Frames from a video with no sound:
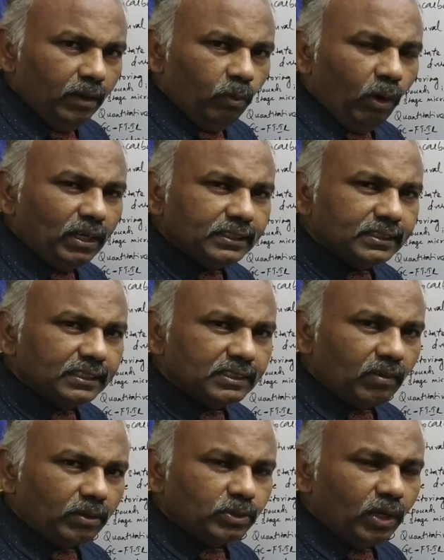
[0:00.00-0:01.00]
What is this
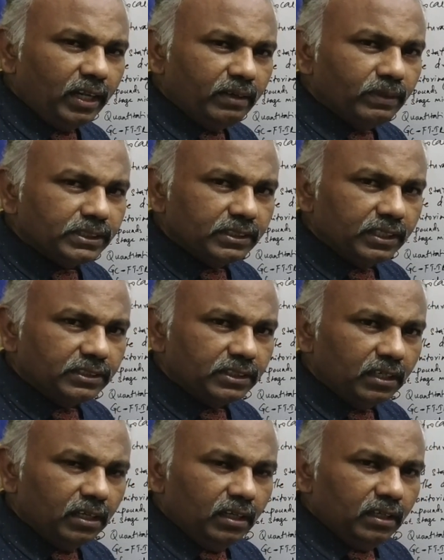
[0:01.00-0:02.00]
structural
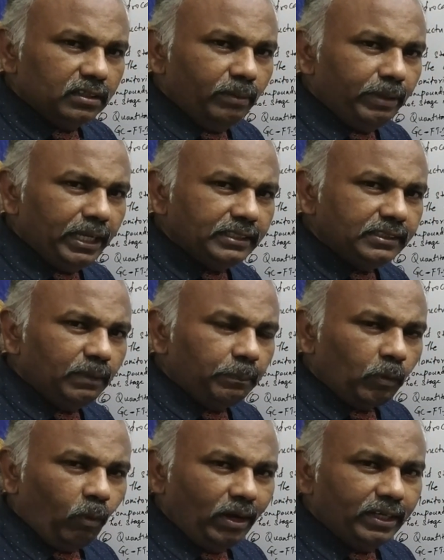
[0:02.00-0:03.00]
investigation? The major
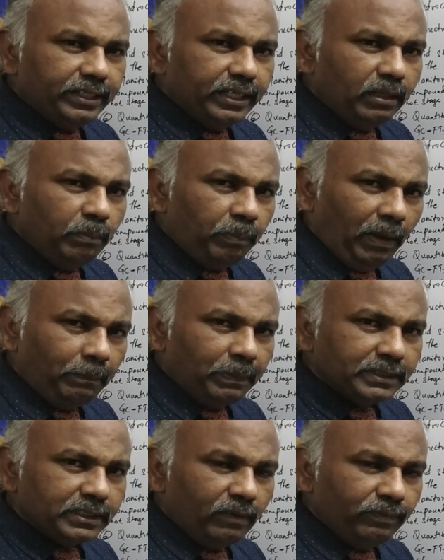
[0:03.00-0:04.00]
qualitative
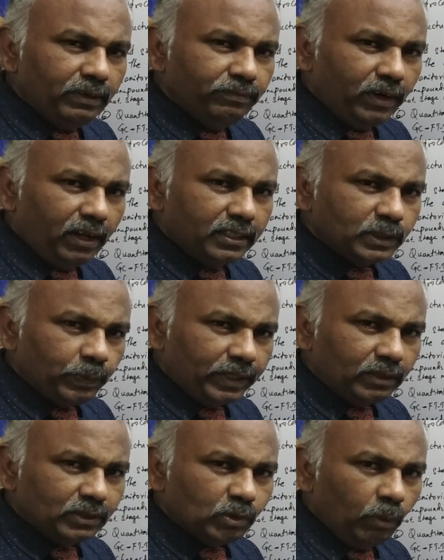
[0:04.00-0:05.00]
purpose of infrared
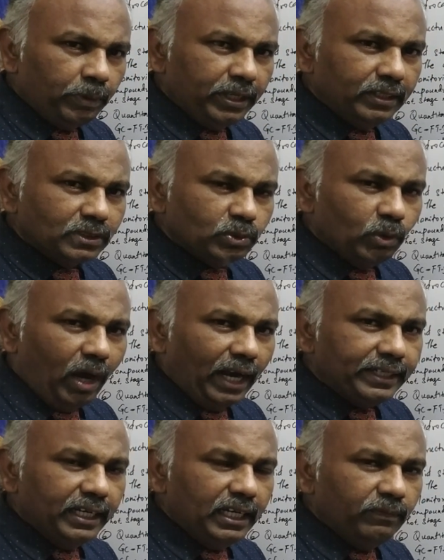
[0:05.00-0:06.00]
spectroscopy is to
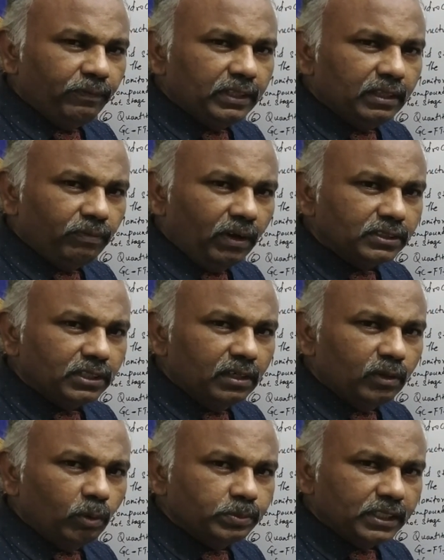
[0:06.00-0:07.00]
identify the functional
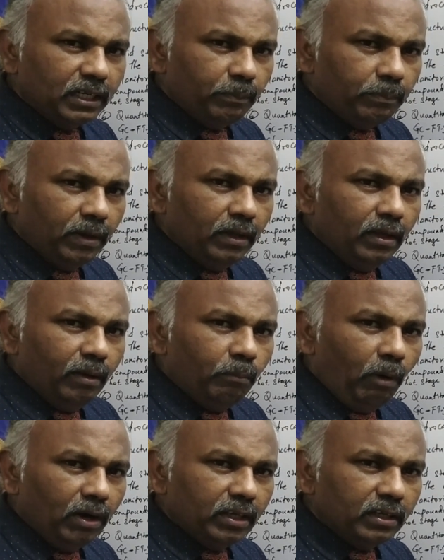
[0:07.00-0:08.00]
groups in a
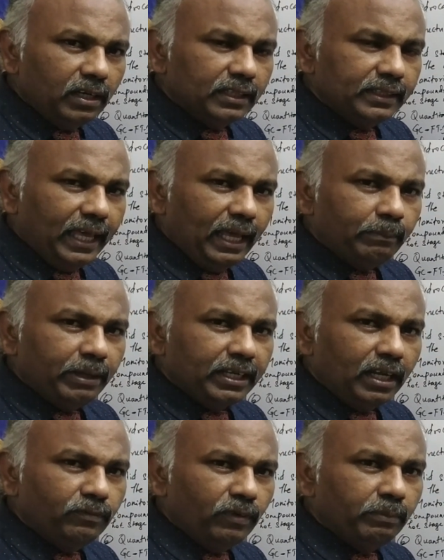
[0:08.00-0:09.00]
molecule and thereby
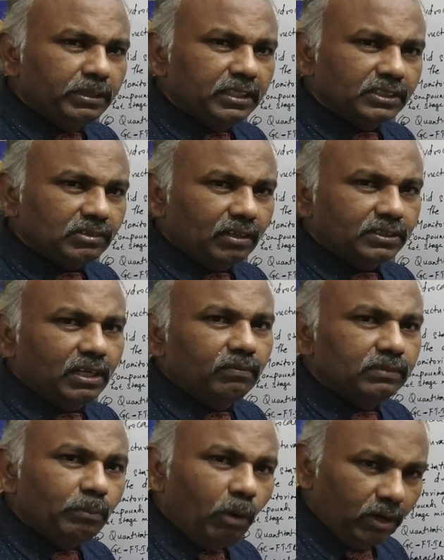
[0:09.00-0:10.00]
confirming the structure
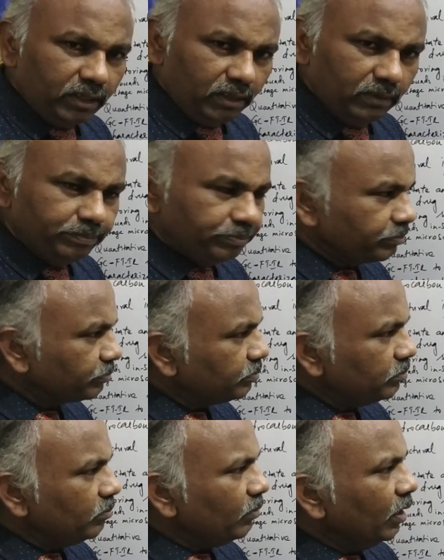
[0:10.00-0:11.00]
of the molecule.
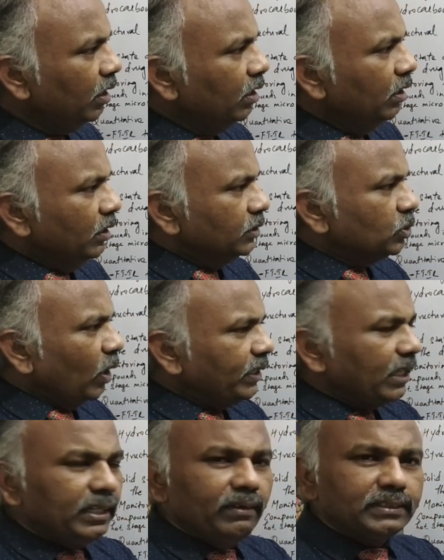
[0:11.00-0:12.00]
So I
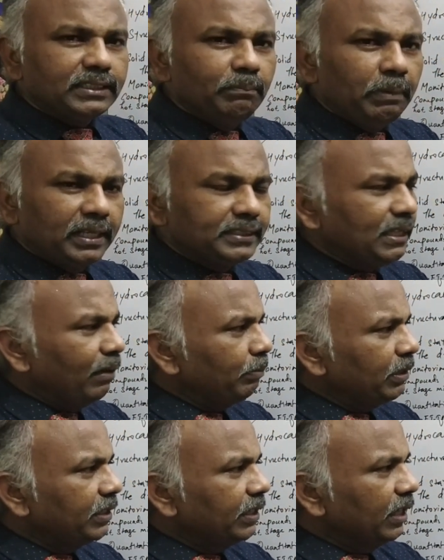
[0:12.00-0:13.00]
can give a simple
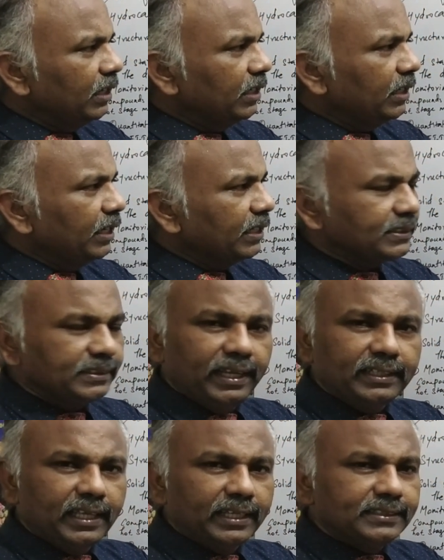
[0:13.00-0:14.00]
example here. Let us
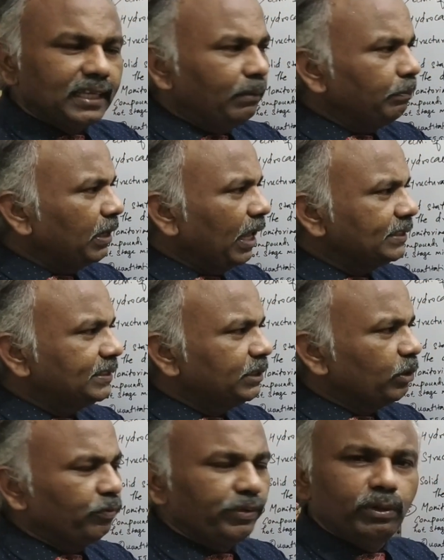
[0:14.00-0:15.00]
take the example
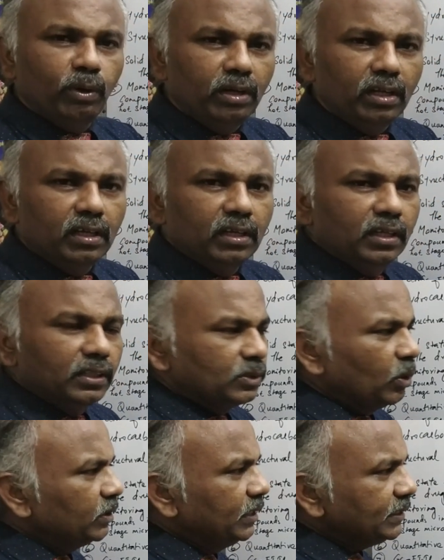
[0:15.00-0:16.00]
acetophenone.
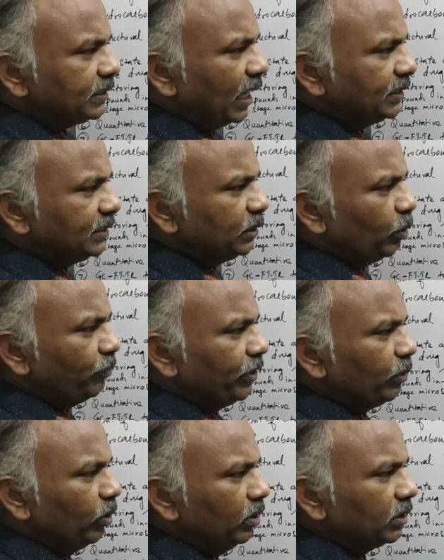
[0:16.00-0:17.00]
So this
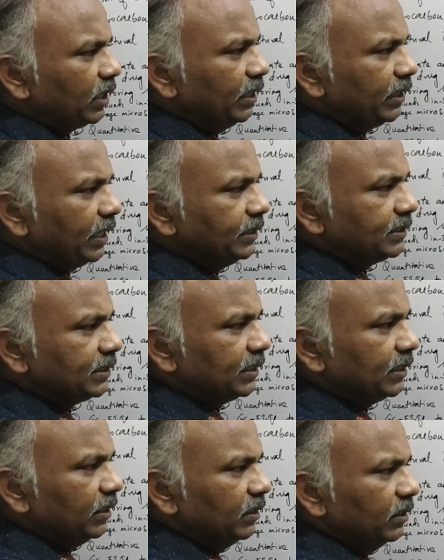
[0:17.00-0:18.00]
acetophenone contains
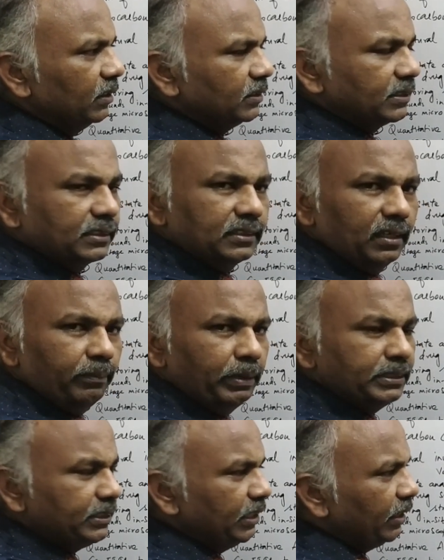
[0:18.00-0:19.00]

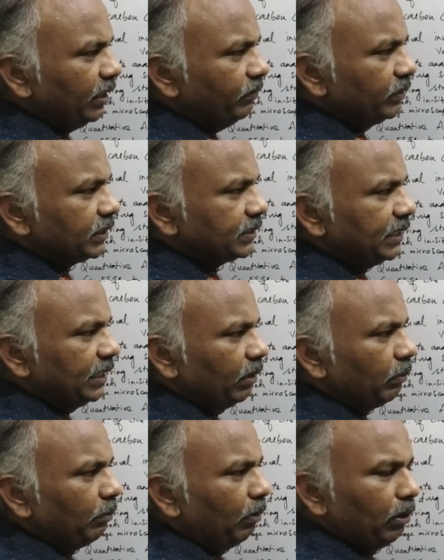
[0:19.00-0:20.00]
benzene ring with C
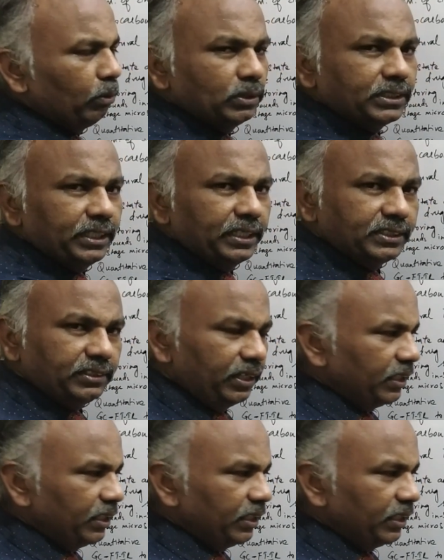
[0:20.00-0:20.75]
double bond O CH3.